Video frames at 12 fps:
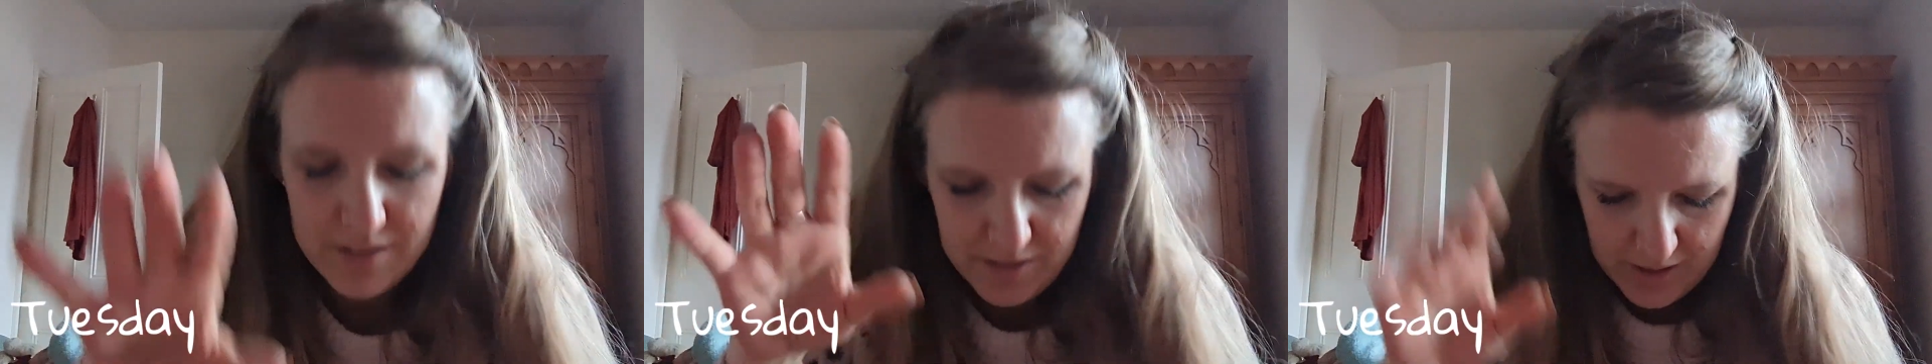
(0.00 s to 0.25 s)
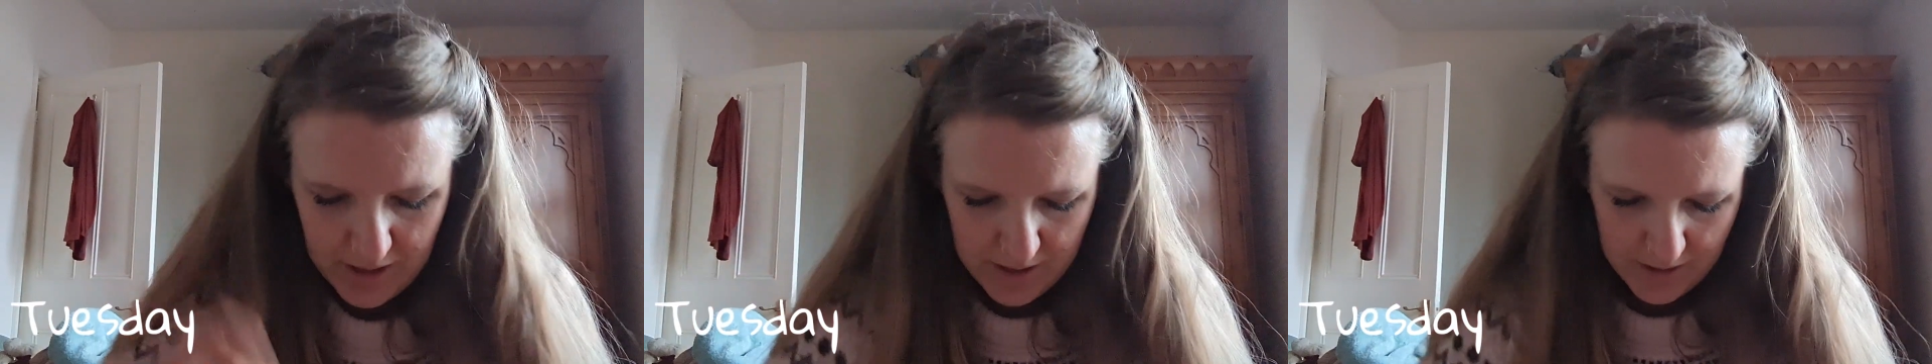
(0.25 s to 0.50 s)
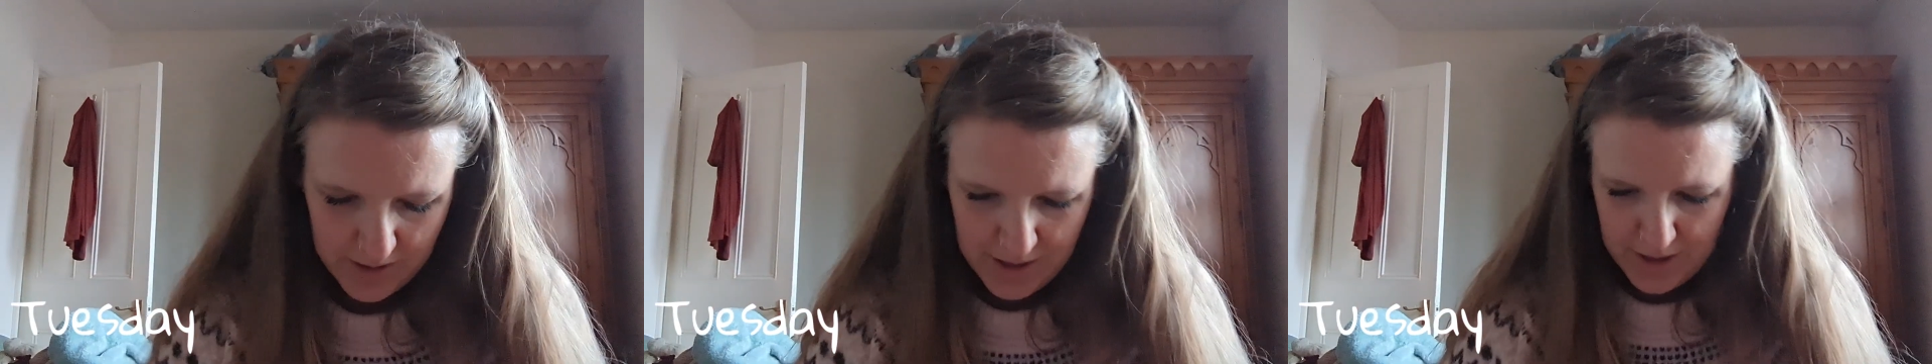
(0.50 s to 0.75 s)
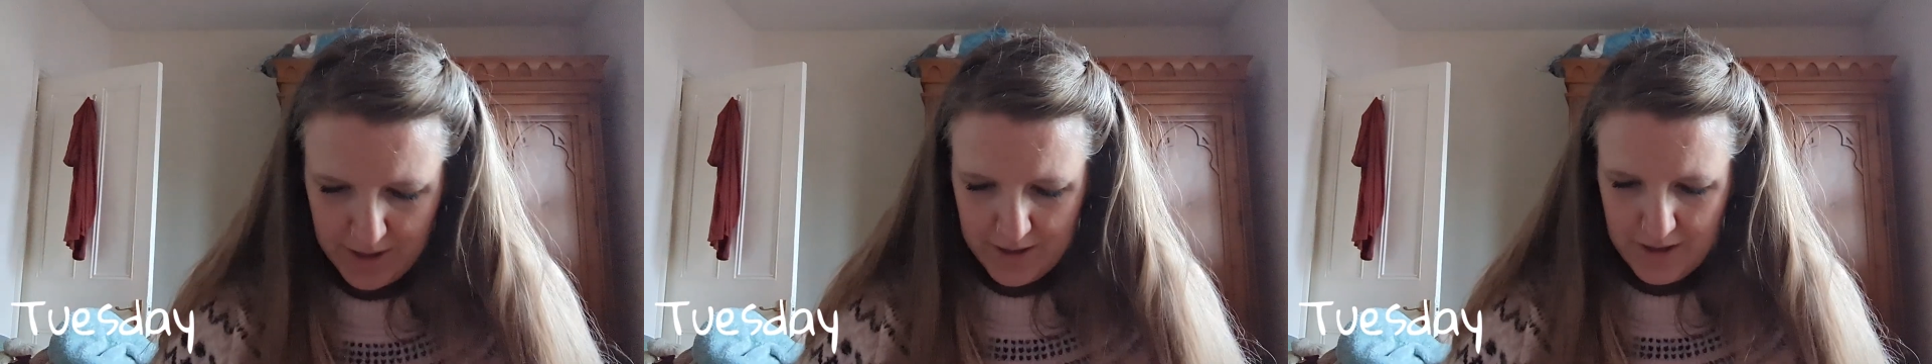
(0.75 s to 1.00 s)
Okay,
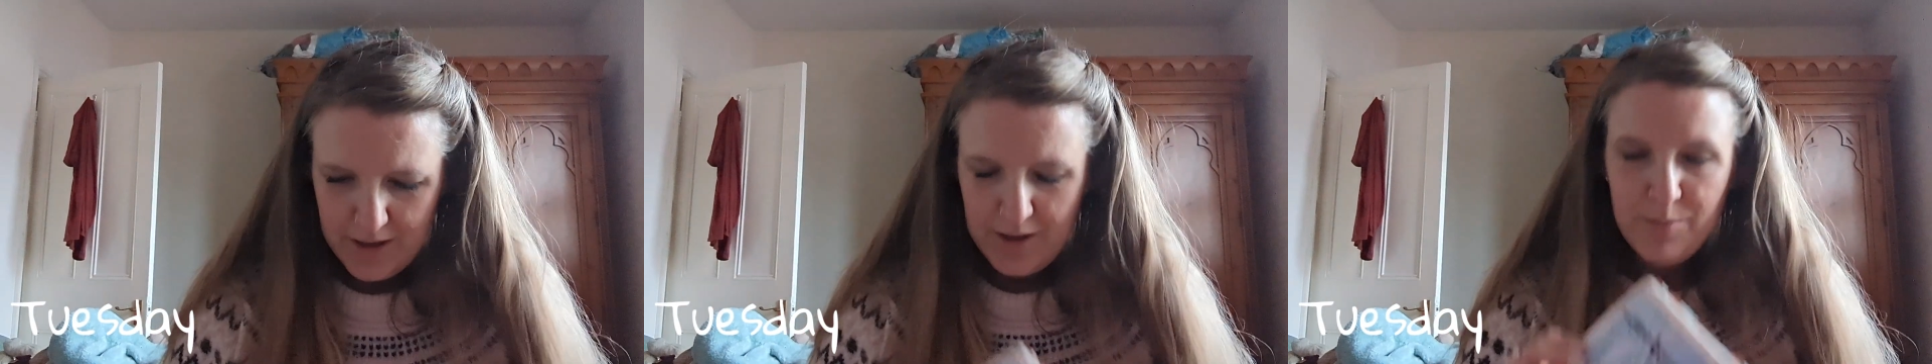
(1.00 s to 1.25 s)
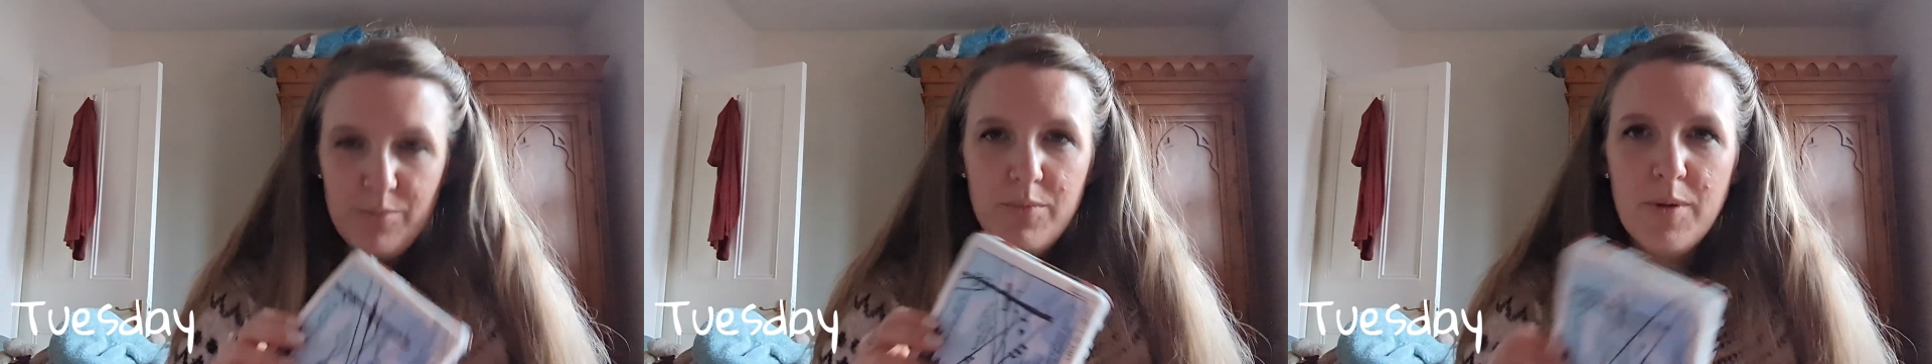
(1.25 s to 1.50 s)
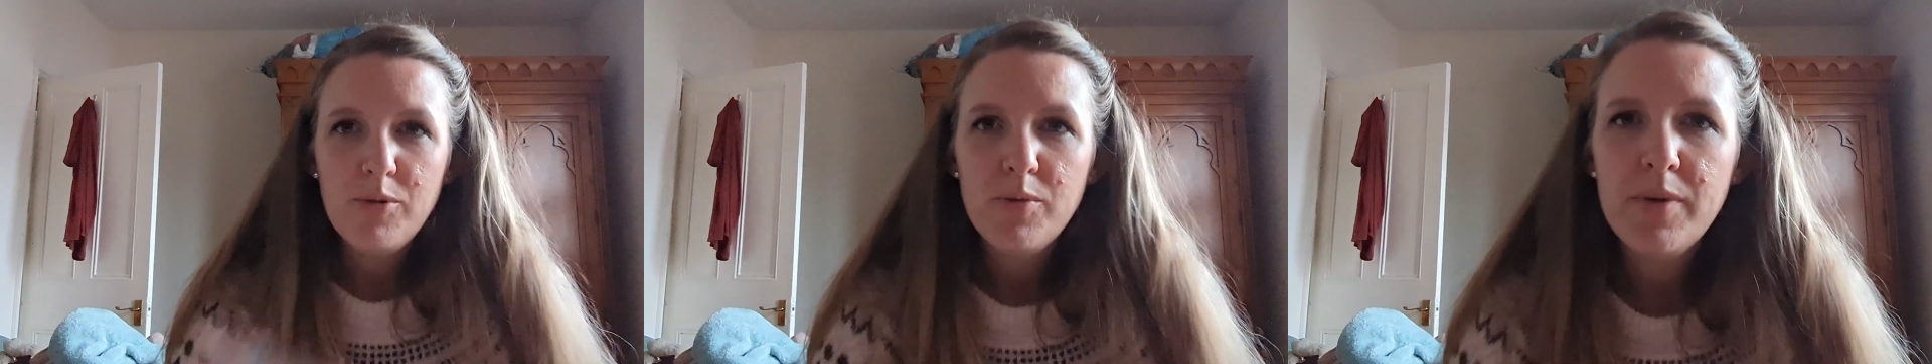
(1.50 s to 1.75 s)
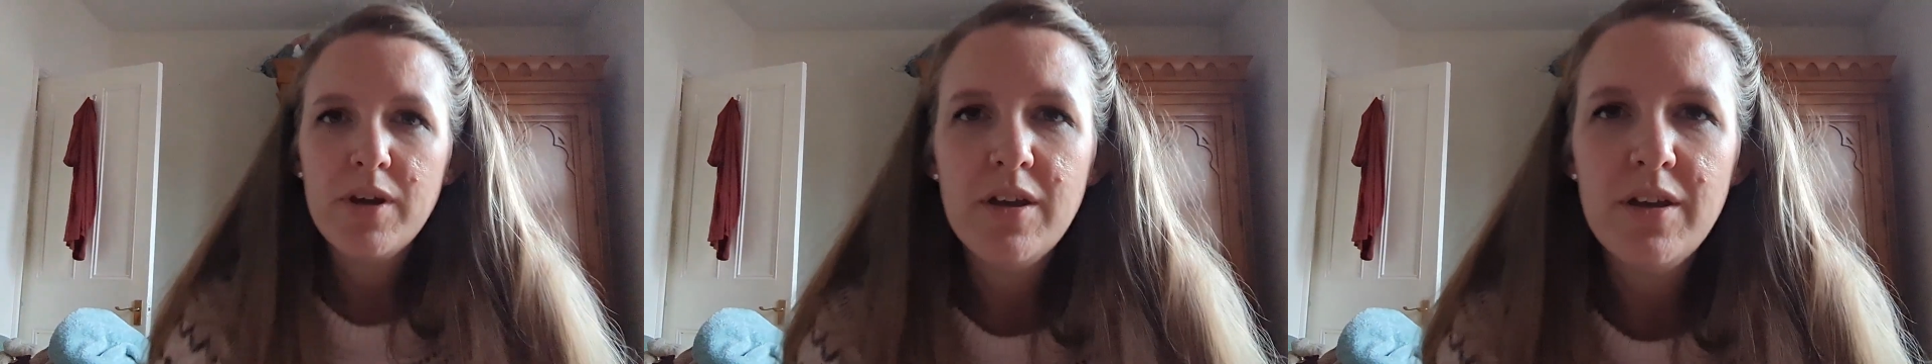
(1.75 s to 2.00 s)
remember
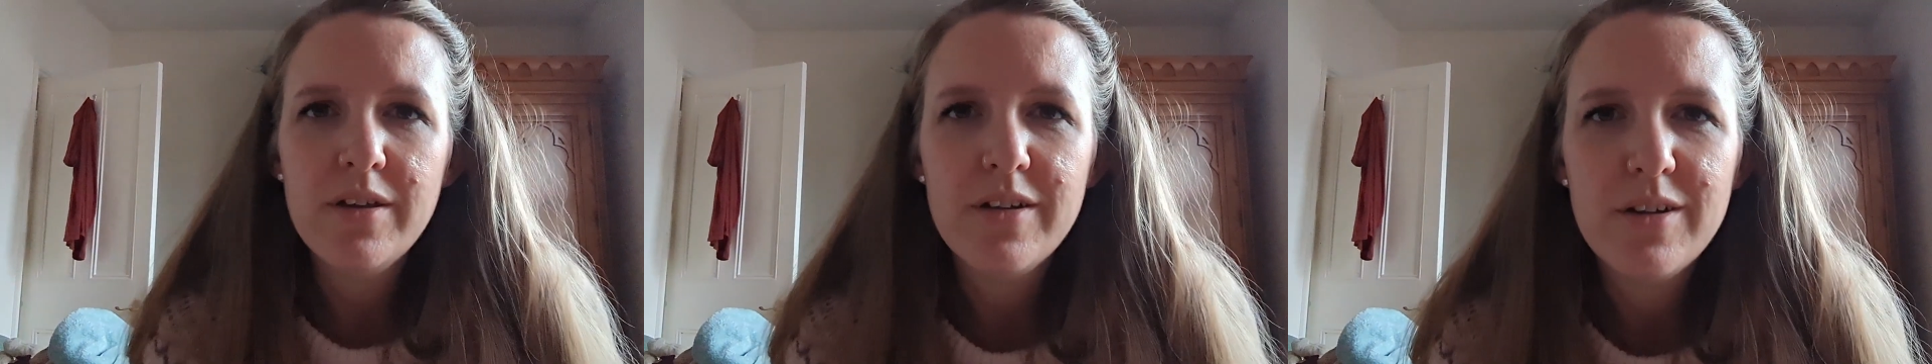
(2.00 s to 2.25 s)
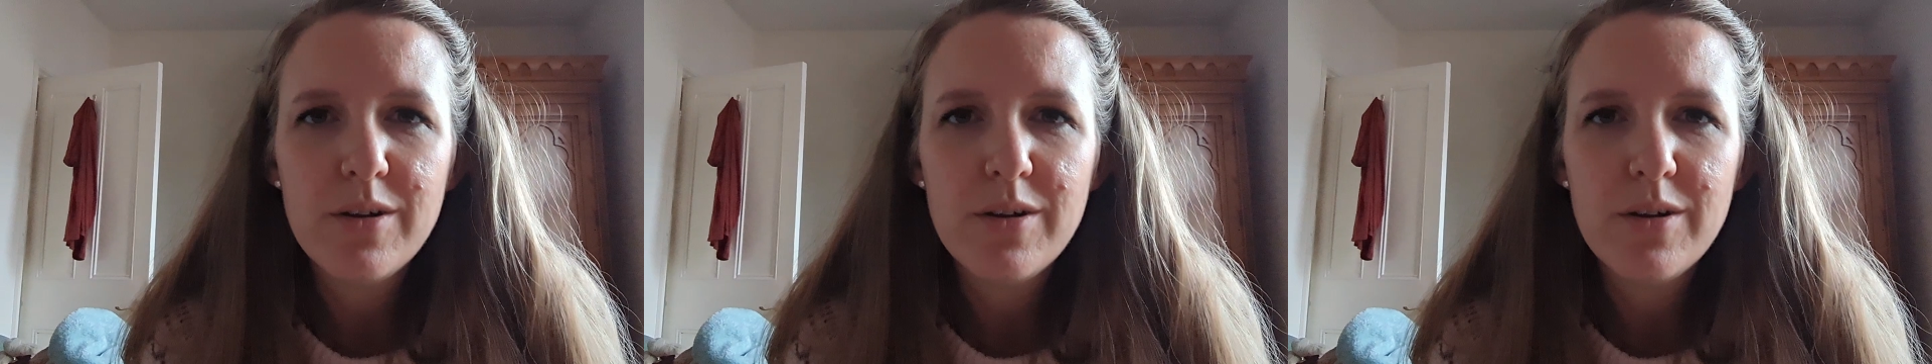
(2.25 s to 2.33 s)
my